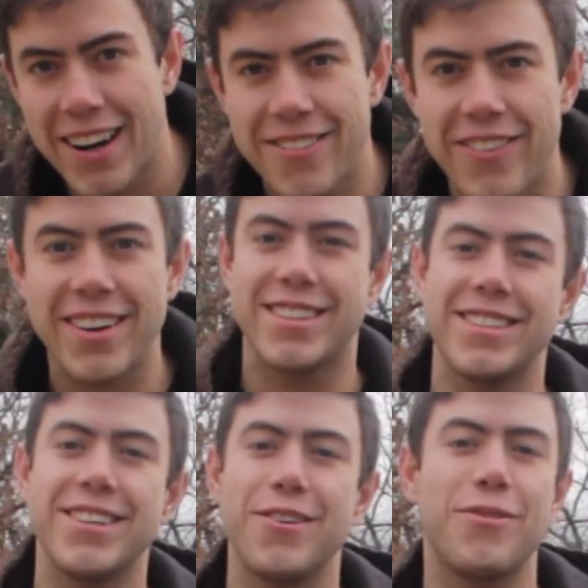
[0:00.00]
a bit to
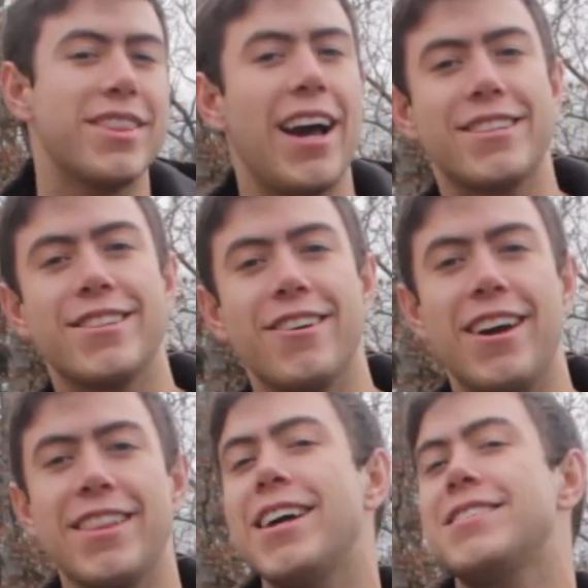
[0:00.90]
do, but that's
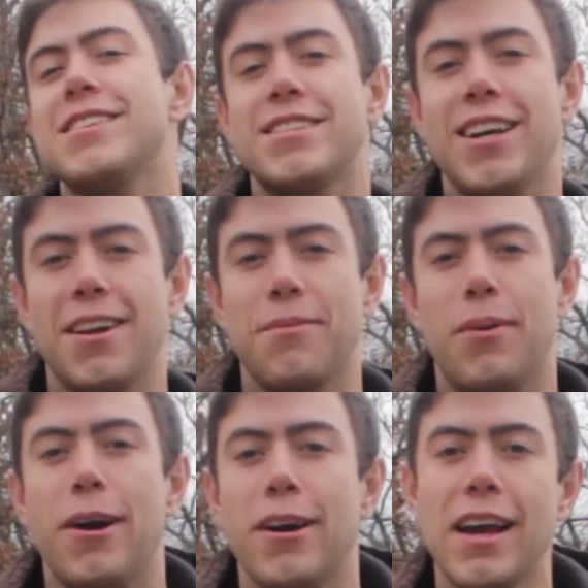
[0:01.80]
alright. That's the exciting
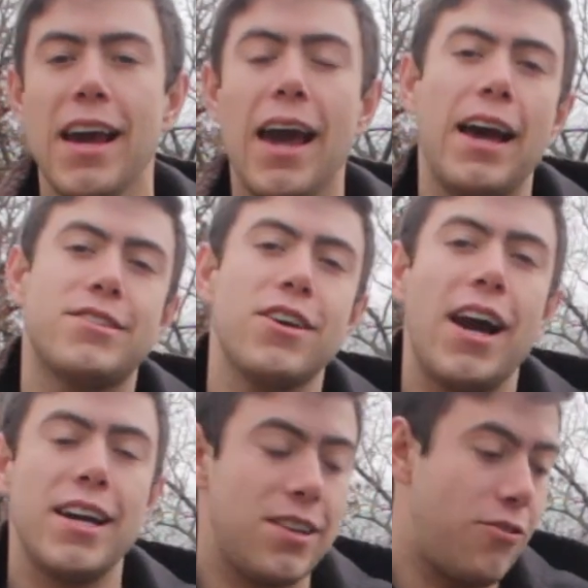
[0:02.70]
part. So you
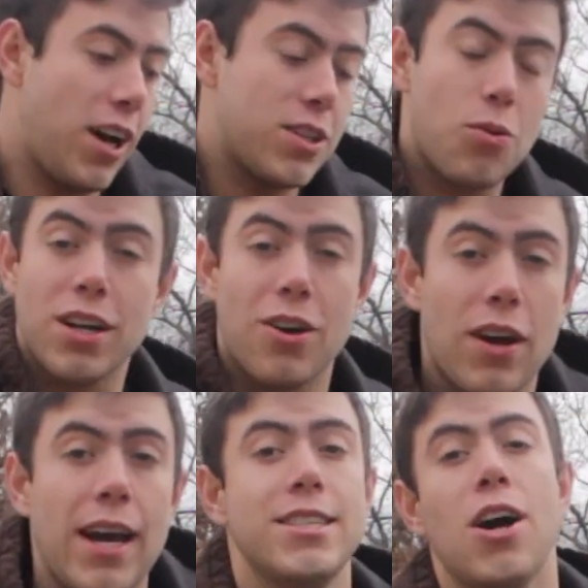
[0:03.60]
guys, if you guys want to
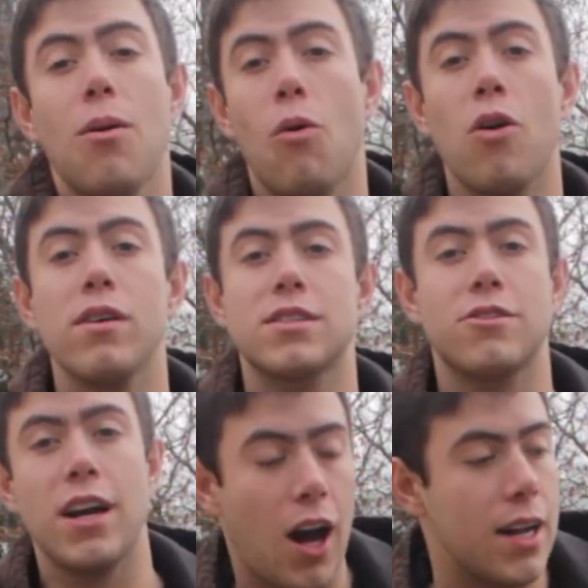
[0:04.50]
catch out more of this
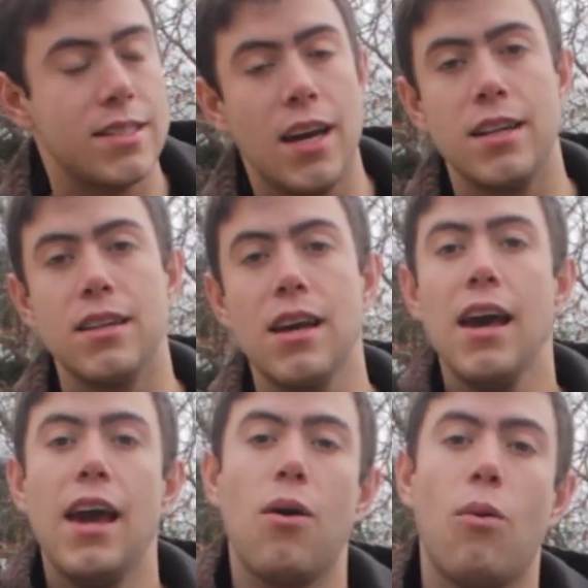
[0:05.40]
great content
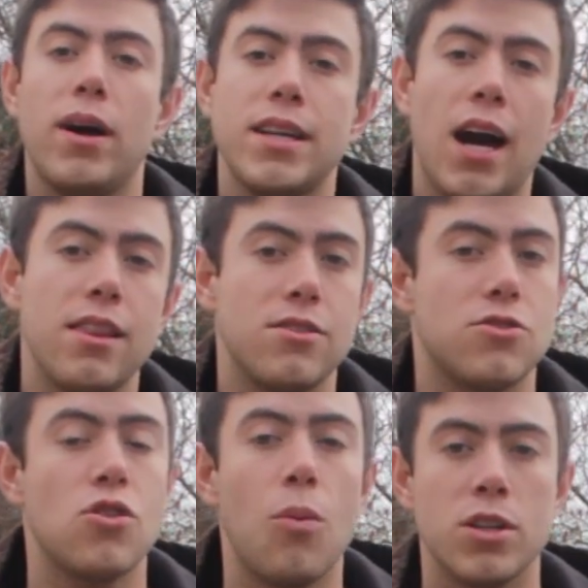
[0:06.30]
and whatnot, there's
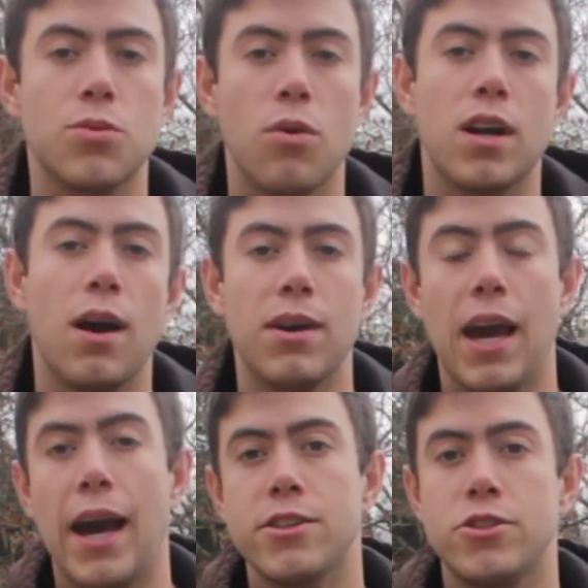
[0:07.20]
so much more coming
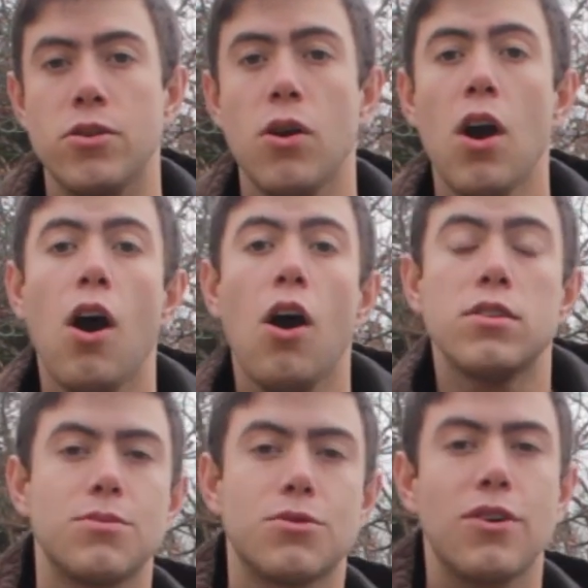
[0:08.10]
at you.
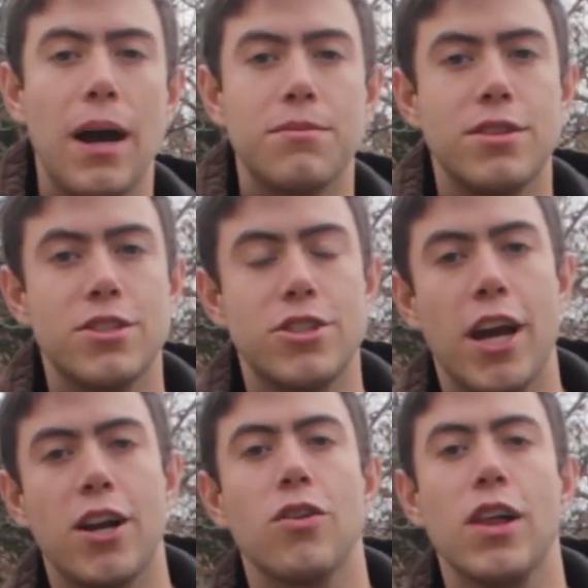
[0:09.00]
Subscribe to the
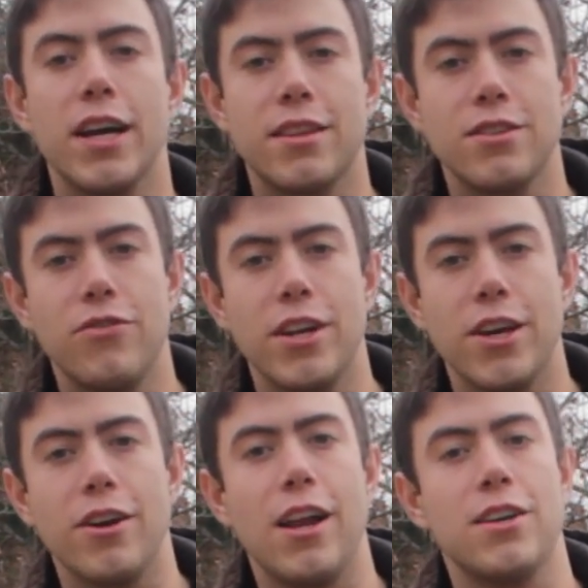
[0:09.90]
channel, like this
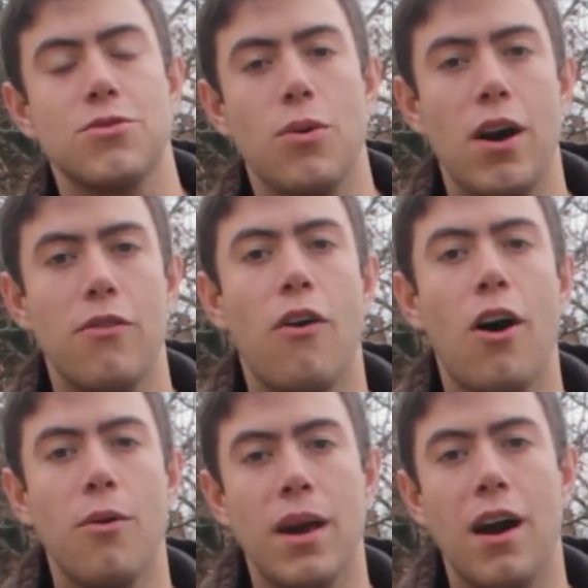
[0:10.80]
video, and as well,
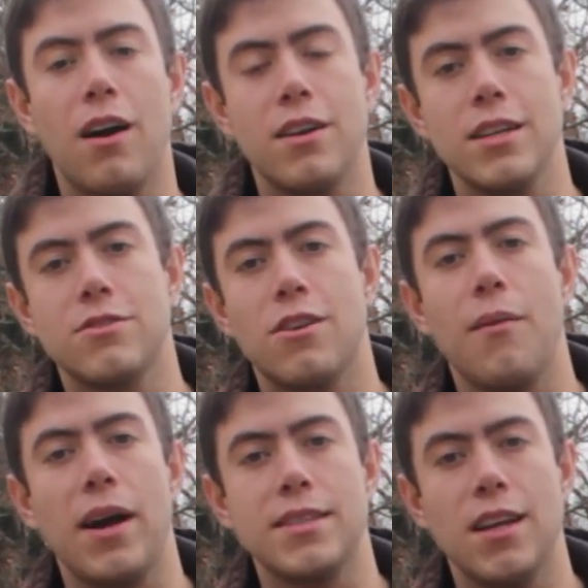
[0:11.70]
follow me on Instagram
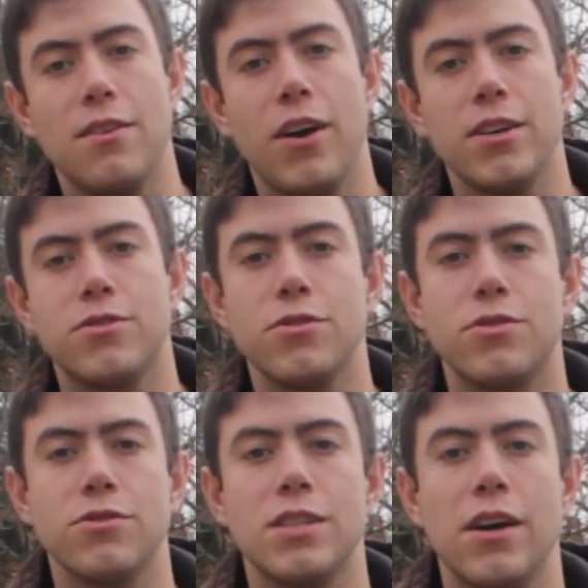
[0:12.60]
at
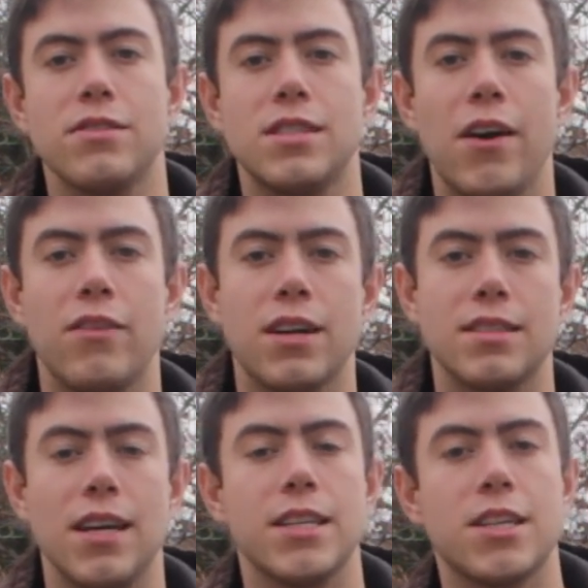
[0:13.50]
steadfast2277
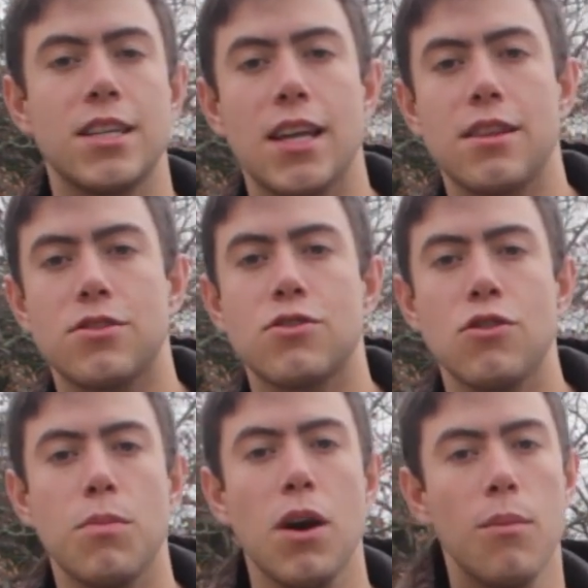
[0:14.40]
because that's going to get the
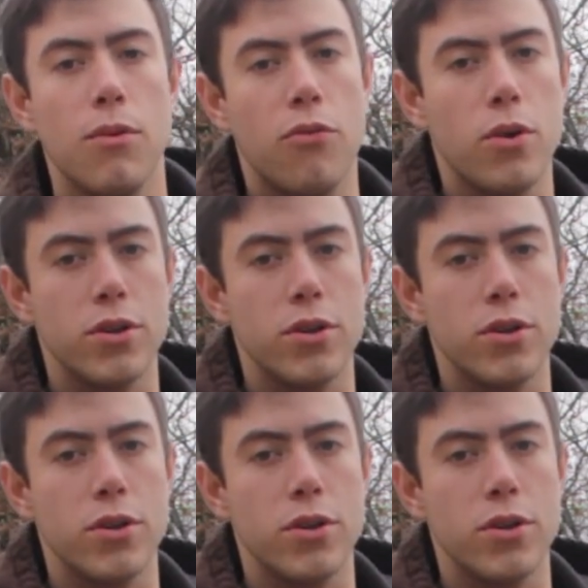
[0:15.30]
scoop before